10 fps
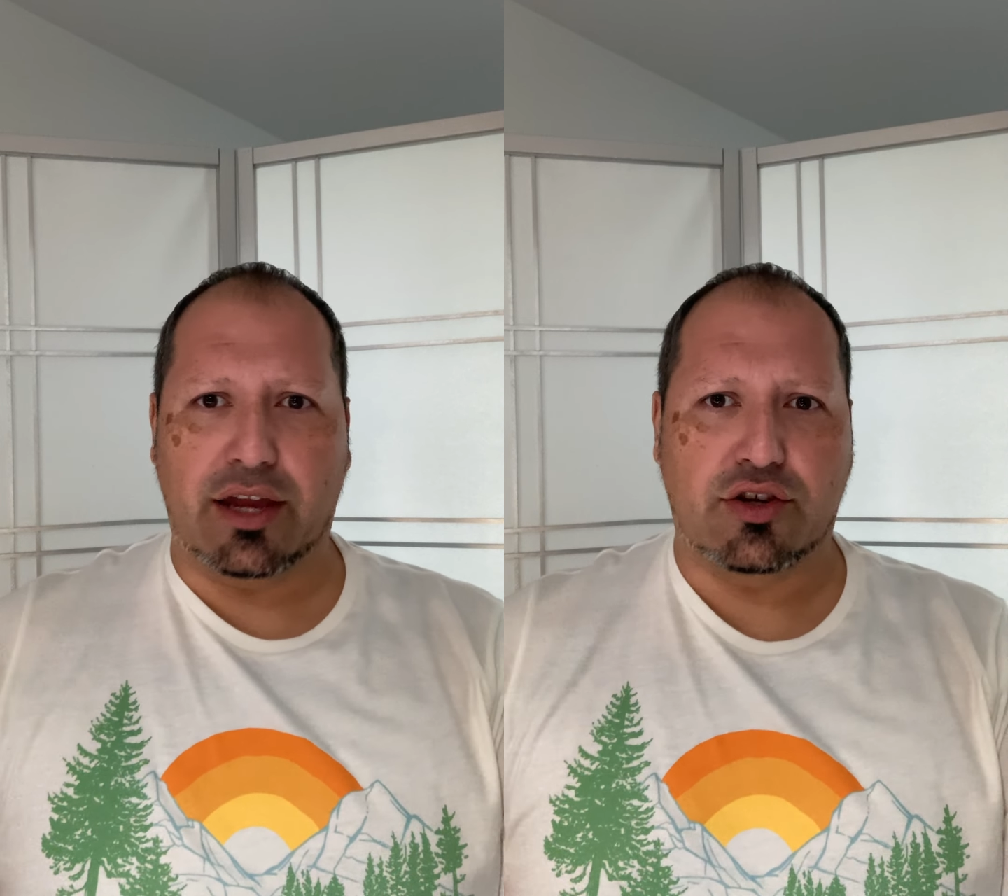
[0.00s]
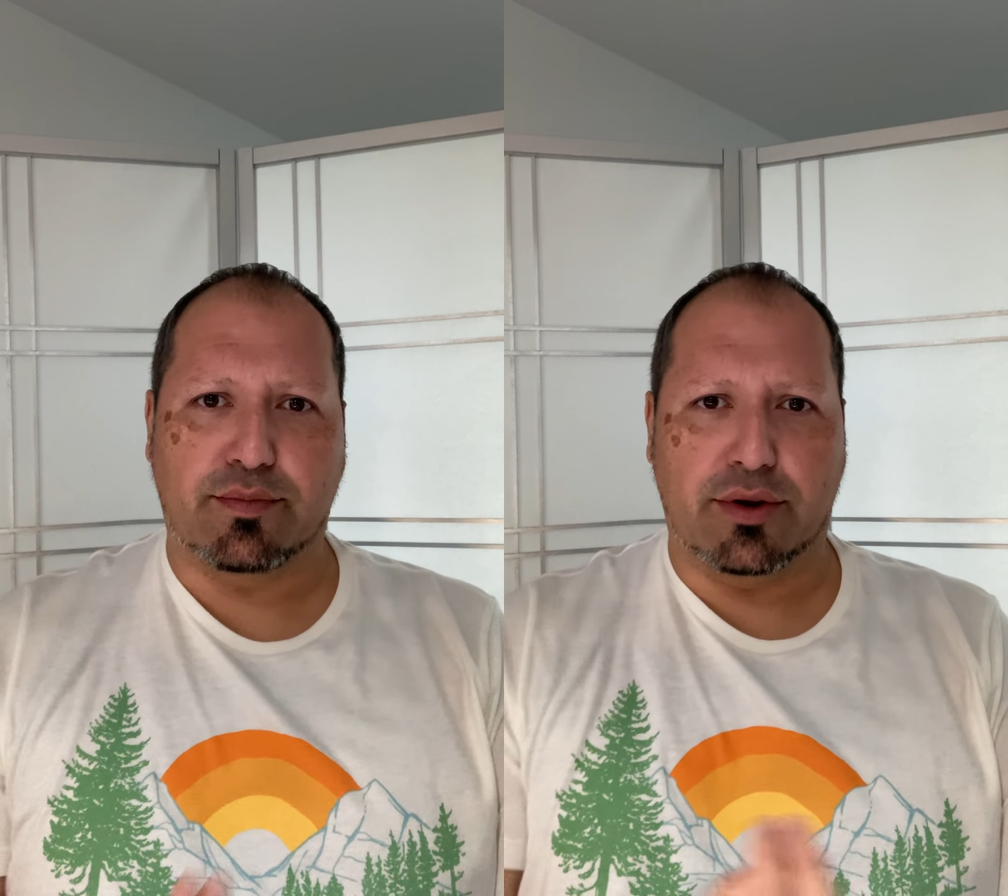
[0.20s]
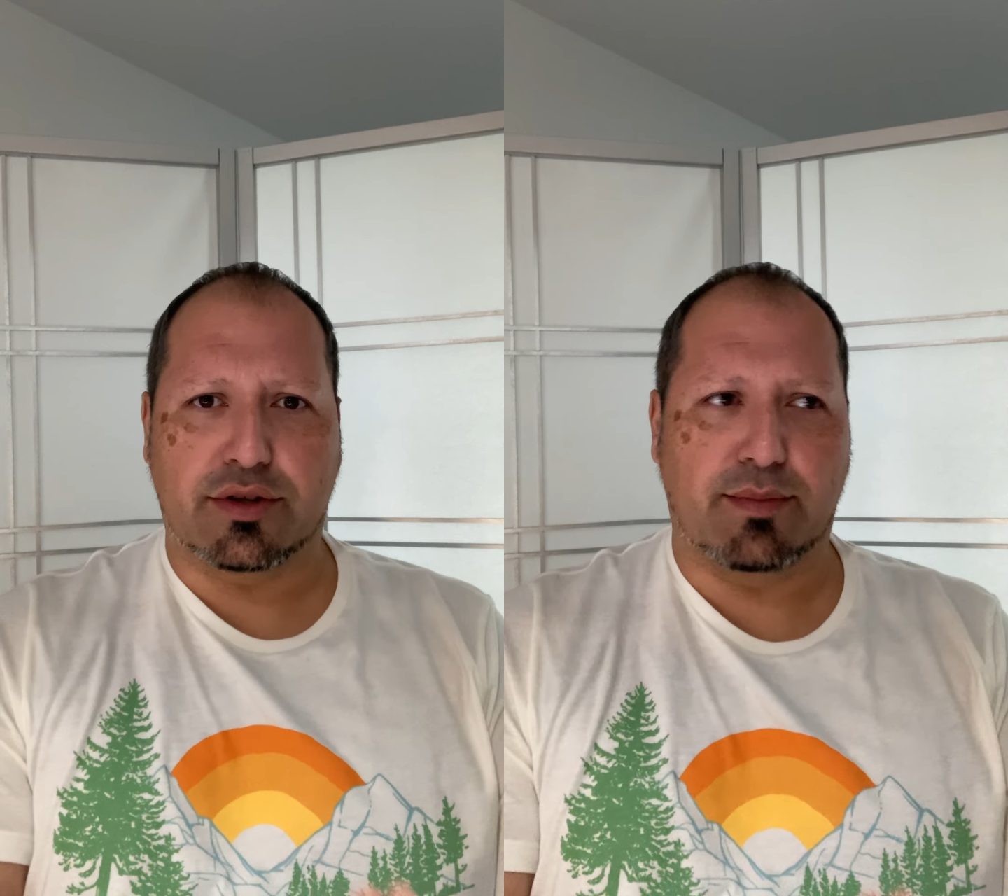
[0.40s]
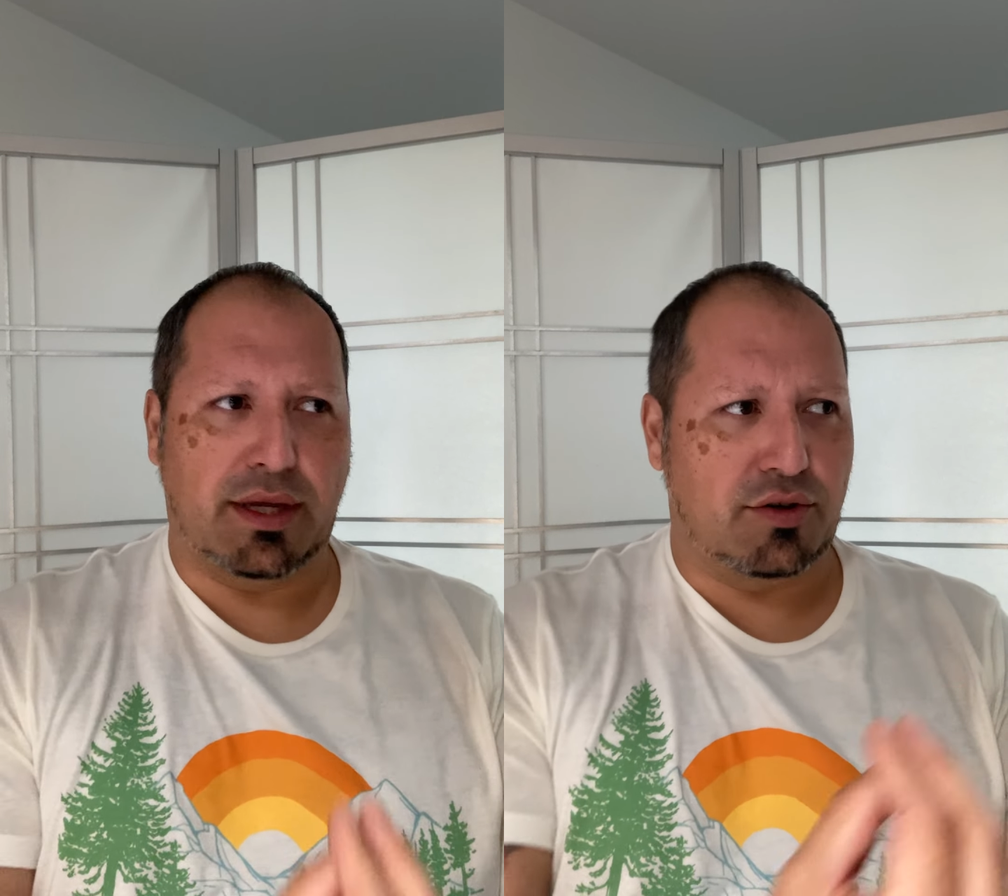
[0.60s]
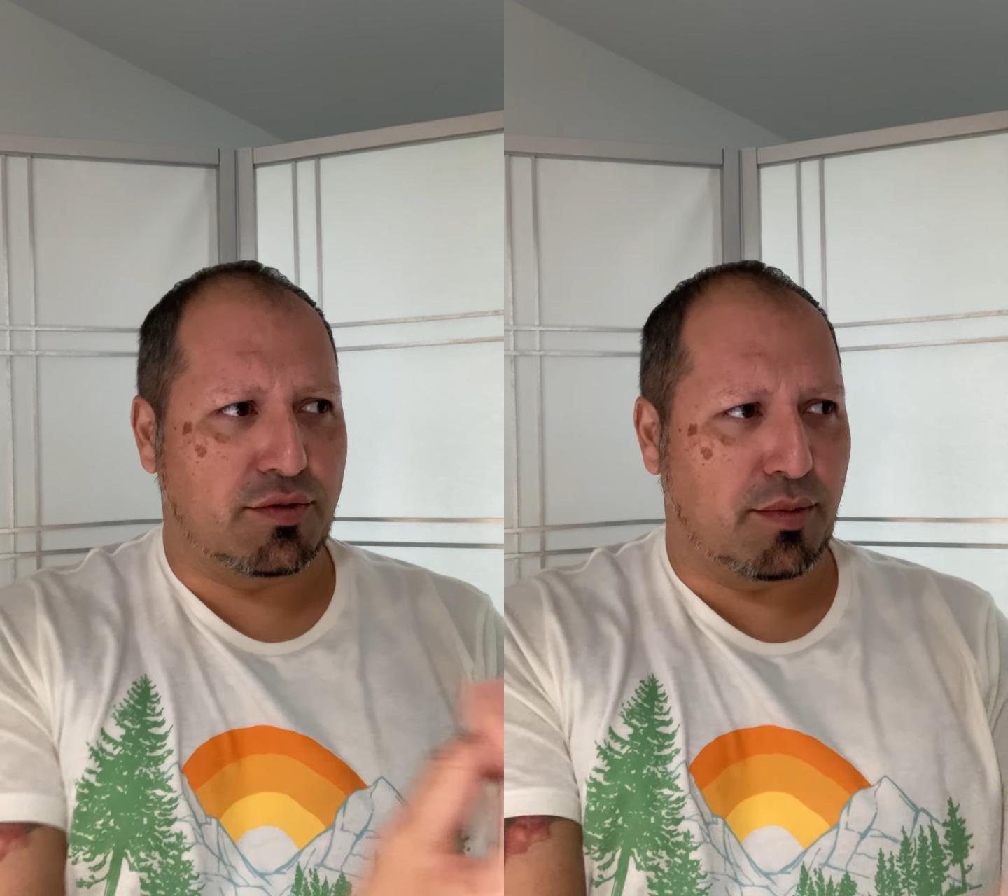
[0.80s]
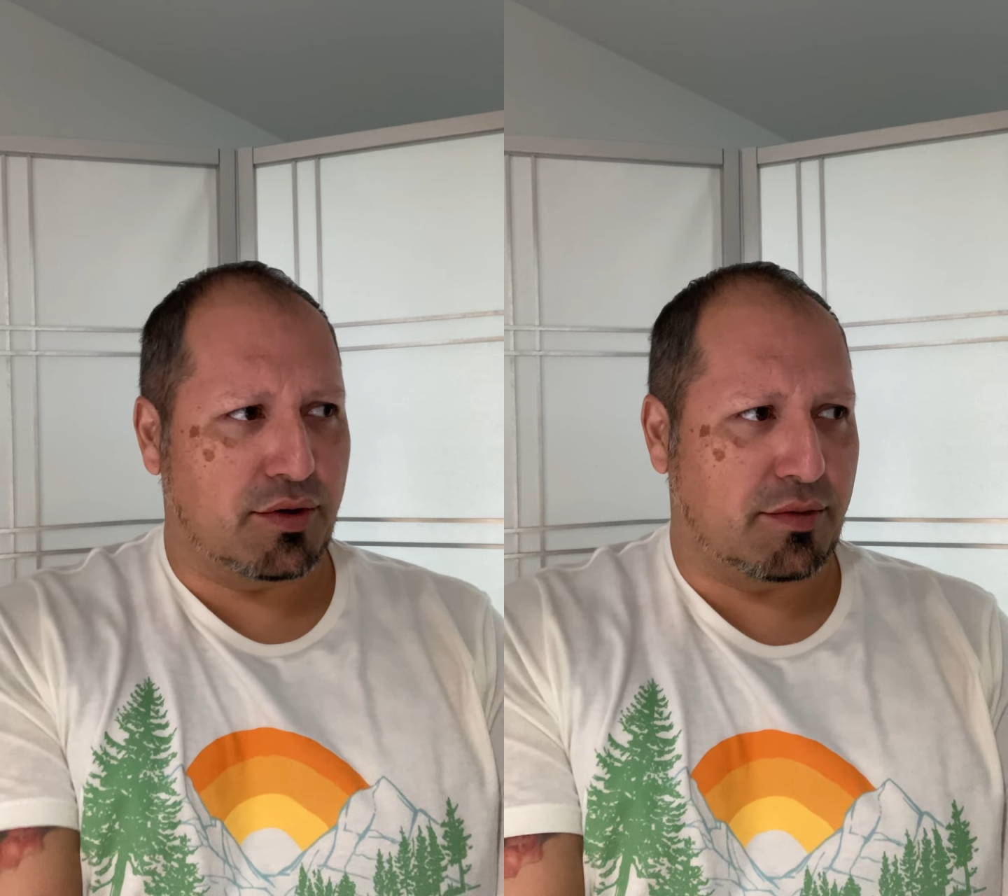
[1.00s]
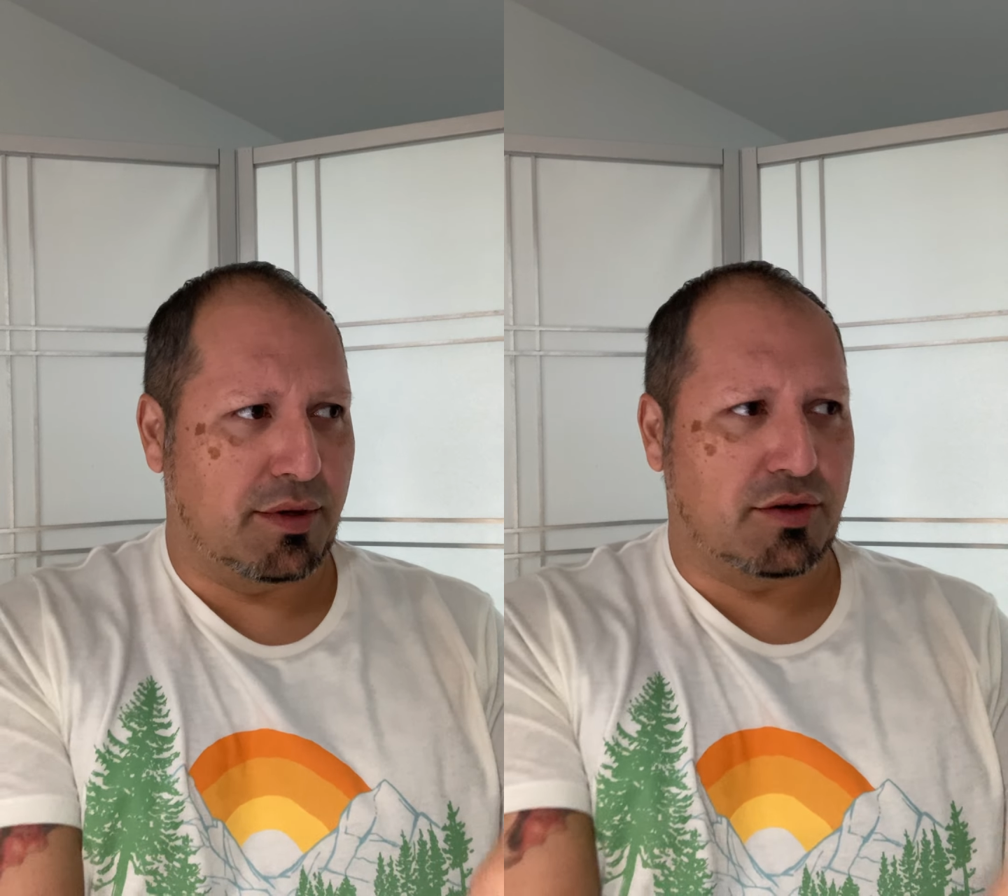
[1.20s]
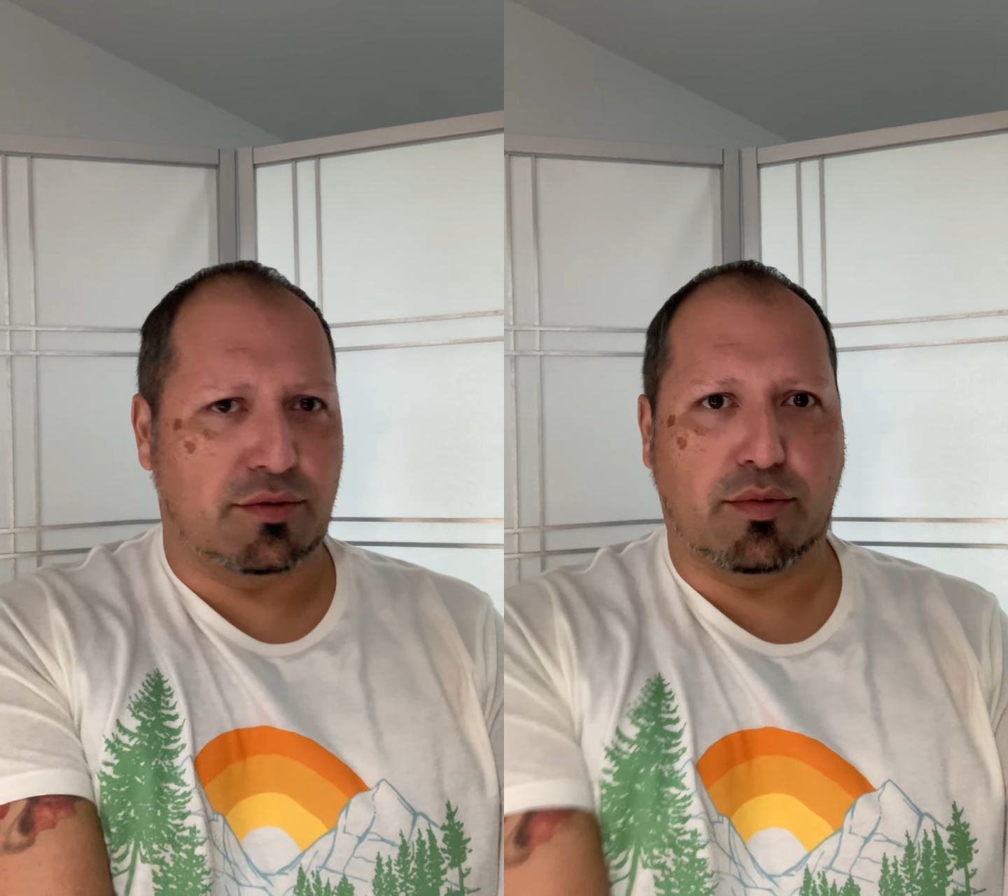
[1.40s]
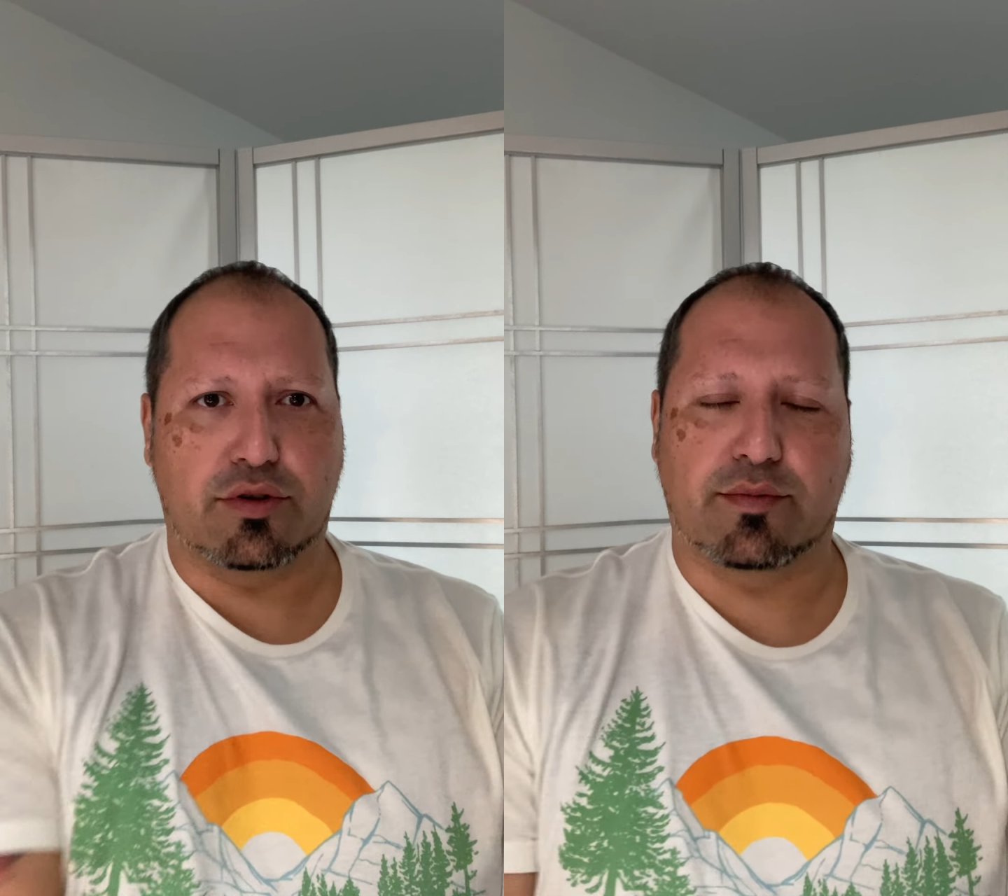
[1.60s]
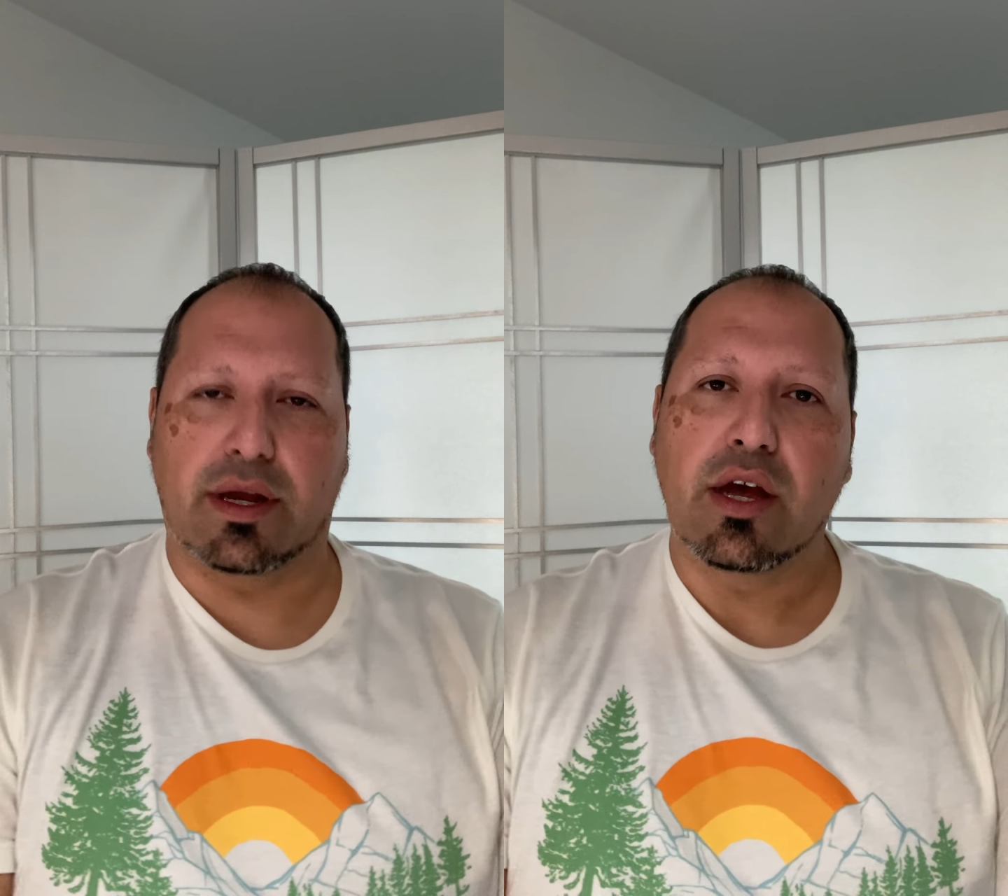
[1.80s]
You're supposed to be, you're supposed to be, you're
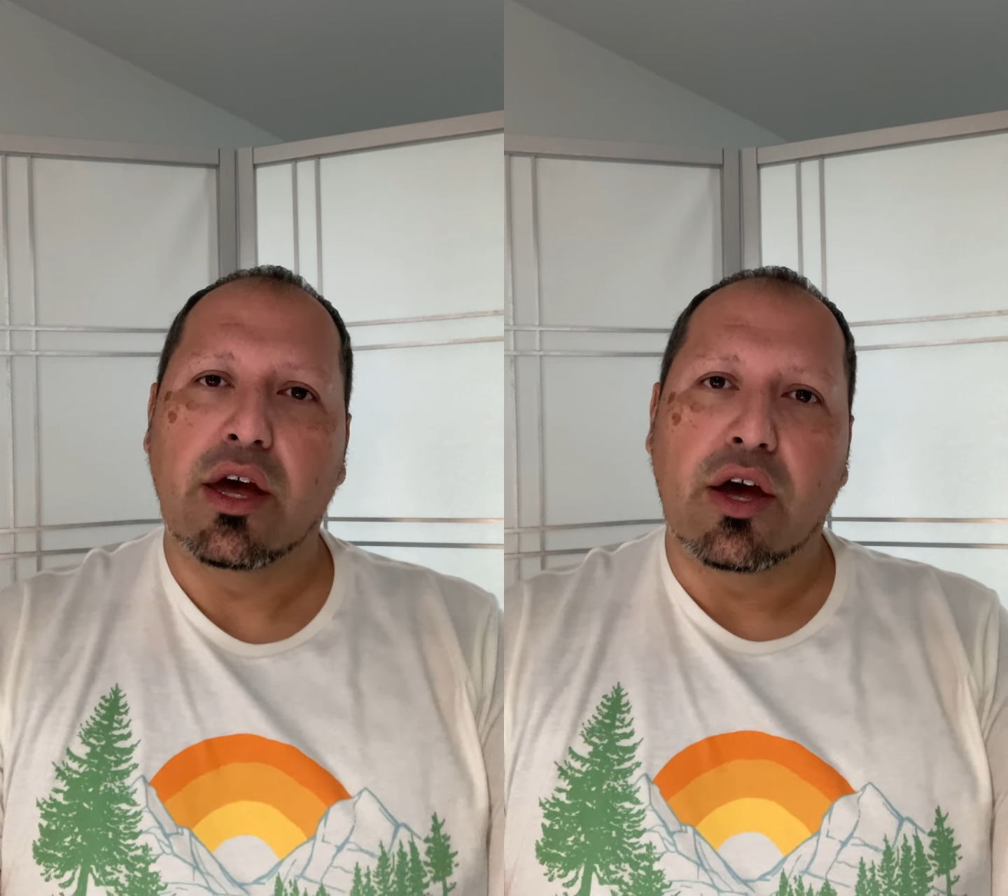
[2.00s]
supposed to be.